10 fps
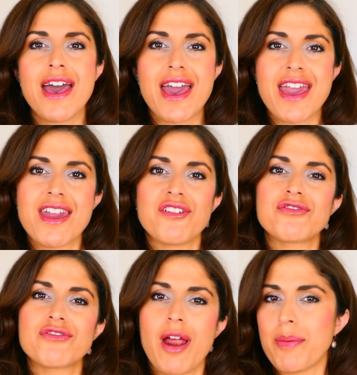a
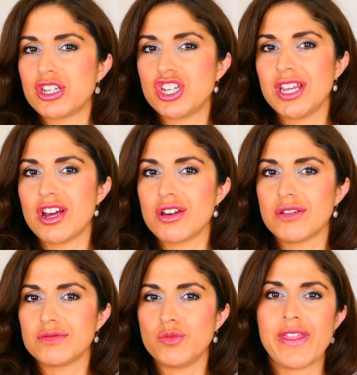
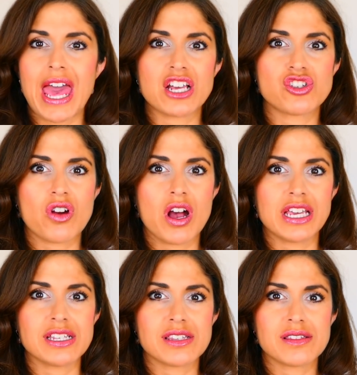frappuccino with extra
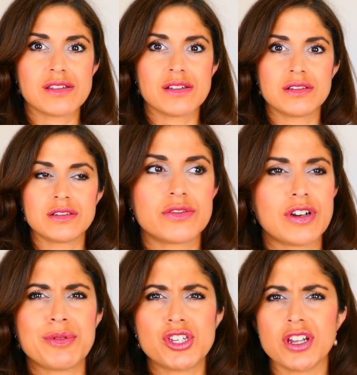ice.
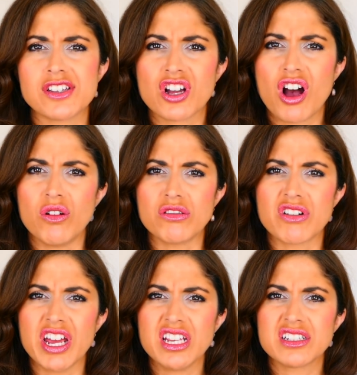Frappuccinos are cold,
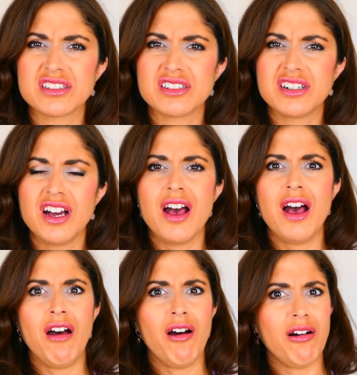right?
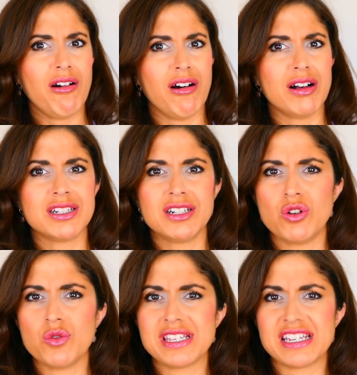Oh,
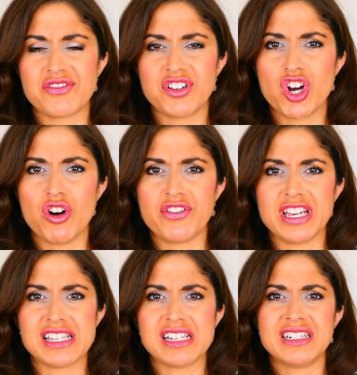all these different
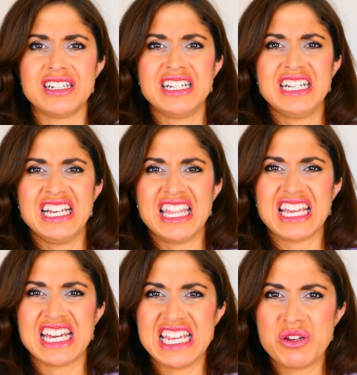coffees. I
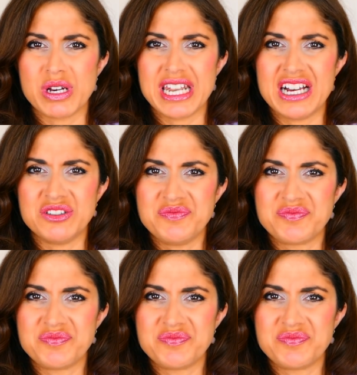think I need one now.